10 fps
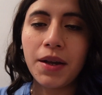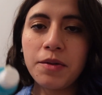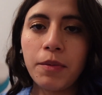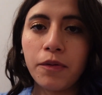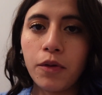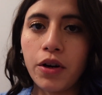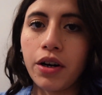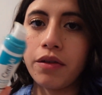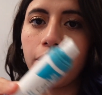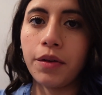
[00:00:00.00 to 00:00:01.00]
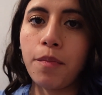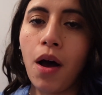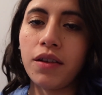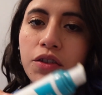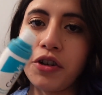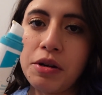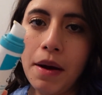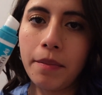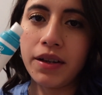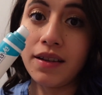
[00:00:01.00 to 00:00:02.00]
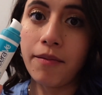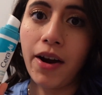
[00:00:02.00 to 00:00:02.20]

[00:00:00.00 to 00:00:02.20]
Sometimes before the Pond's cream, I put some